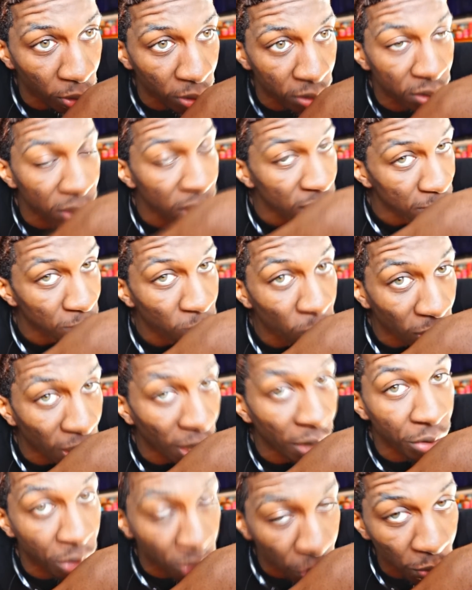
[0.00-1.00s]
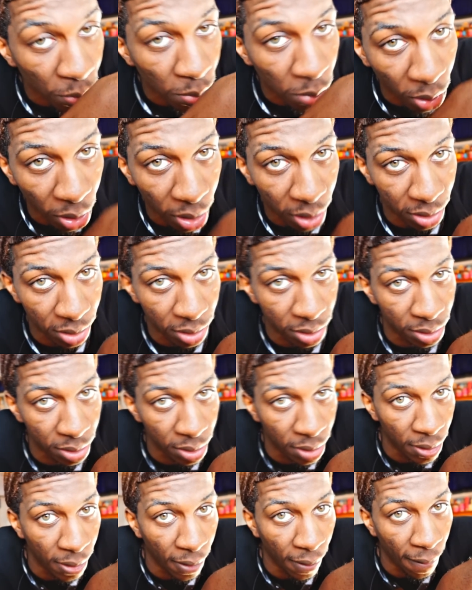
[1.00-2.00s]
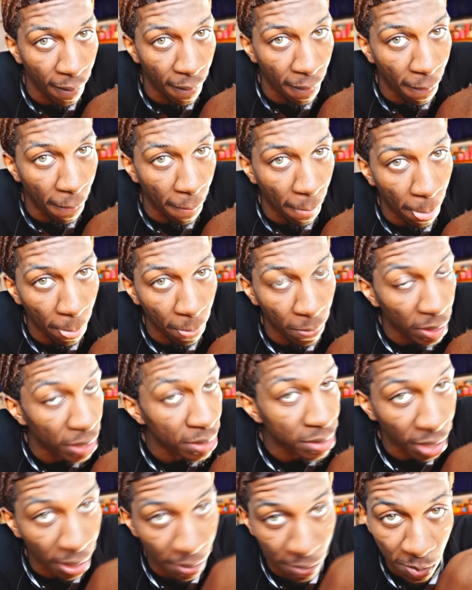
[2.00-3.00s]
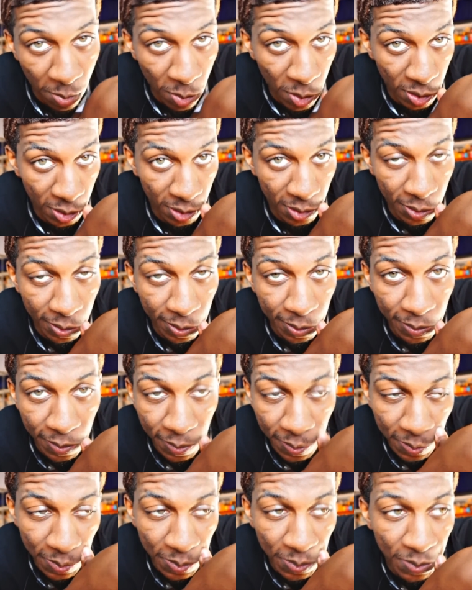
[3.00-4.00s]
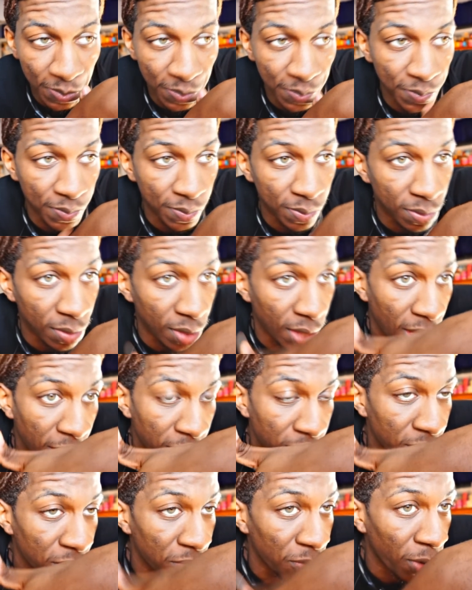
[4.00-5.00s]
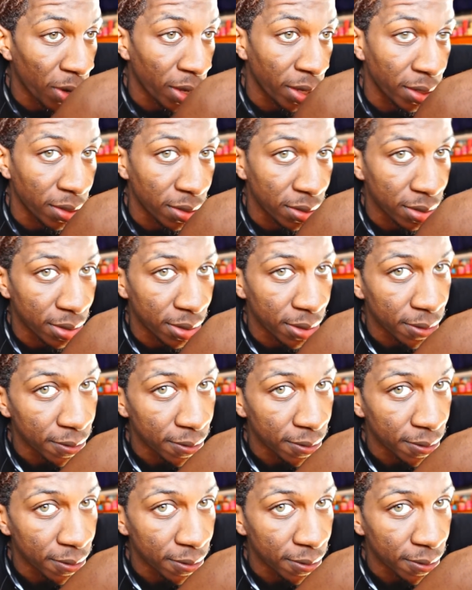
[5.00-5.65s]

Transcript: brush. This is what I do brush. That type of brush. How you get waves.